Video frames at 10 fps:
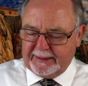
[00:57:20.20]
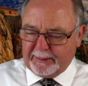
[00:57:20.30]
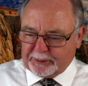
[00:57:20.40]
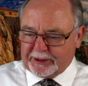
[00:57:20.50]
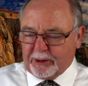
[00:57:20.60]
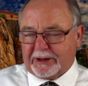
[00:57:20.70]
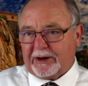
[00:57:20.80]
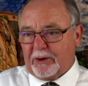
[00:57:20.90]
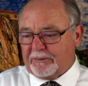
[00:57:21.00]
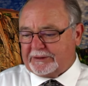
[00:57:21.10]
I'm going to go a
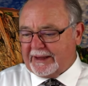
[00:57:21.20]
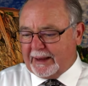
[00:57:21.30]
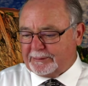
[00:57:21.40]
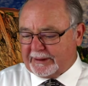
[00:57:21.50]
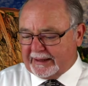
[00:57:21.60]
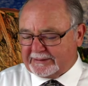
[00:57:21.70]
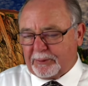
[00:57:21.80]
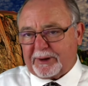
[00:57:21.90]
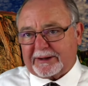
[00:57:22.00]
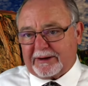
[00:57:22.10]
little overtime today because I
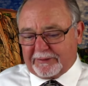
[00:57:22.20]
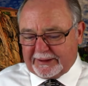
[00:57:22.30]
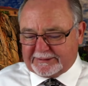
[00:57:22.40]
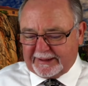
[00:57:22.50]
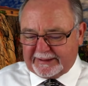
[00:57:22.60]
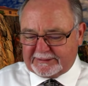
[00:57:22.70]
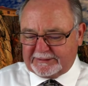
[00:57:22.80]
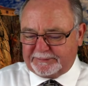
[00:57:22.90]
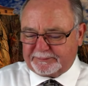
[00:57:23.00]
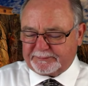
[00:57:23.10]
want to cover these
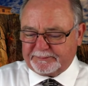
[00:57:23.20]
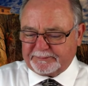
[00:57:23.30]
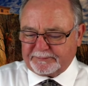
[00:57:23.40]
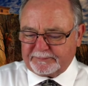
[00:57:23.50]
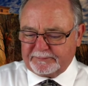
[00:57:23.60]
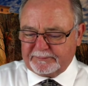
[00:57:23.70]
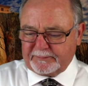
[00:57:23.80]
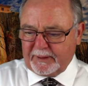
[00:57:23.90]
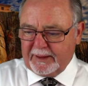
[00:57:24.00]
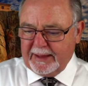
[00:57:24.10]
things.
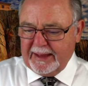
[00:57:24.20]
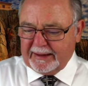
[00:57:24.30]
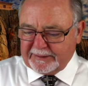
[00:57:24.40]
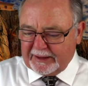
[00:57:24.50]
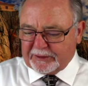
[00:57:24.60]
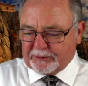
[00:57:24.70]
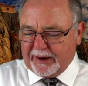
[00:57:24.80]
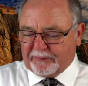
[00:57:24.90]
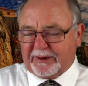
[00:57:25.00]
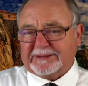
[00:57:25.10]
Another
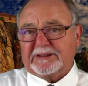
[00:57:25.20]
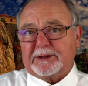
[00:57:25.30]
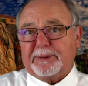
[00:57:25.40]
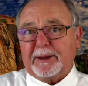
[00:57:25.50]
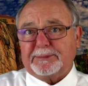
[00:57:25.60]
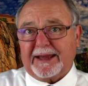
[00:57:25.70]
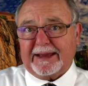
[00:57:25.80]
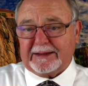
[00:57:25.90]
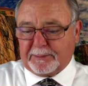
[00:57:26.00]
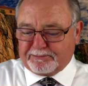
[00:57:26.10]
great reason to be
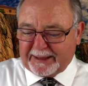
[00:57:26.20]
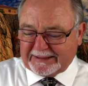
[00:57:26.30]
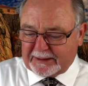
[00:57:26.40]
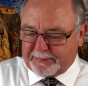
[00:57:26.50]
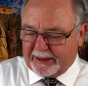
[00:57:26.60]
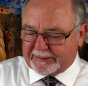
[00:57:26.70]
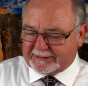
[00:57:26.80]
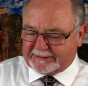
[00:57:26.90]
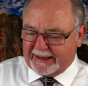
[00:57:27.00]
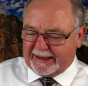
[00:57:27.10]
upbeat about
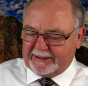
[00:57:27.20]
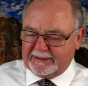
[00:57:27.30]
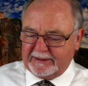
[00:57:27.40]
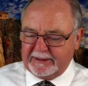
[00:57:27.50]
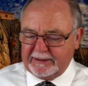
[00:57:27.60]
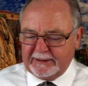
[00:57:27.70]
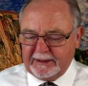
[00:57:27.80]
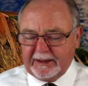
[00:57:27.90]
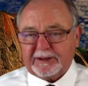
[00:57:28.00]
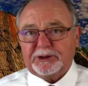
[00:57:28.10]
this day,
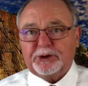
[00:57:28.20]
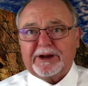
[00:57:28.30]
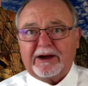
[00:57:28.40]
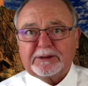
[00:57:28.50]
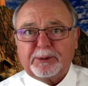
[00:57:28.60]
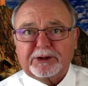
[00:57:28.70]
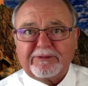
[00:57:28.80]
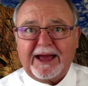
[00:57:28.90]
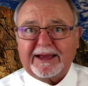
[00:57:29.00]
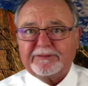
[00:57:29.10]
you're now in the book
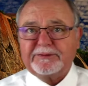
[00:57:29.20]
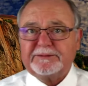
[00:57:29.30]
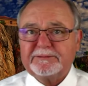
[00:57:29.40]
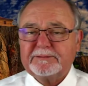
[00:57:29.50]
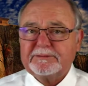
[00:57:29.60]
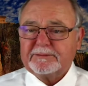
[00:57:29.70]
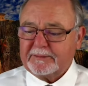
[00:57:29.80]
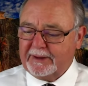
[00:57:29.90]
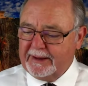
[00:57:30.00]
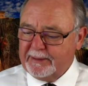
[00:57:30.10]
of life,
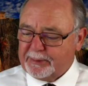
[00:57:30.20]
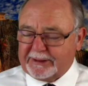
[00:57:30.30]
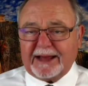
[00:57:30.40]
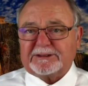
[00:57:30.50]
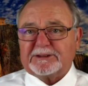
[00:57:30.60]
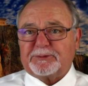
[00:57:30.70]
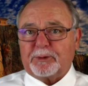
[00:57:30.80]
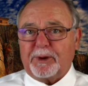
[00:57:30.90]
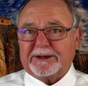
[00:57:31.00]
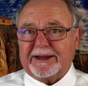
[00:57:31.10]
but not just
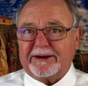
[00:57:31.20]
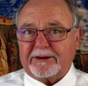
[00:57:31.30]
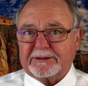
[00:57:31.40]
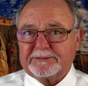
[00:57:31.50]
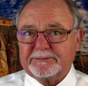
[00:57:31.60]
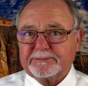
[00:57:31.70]
for 1 year.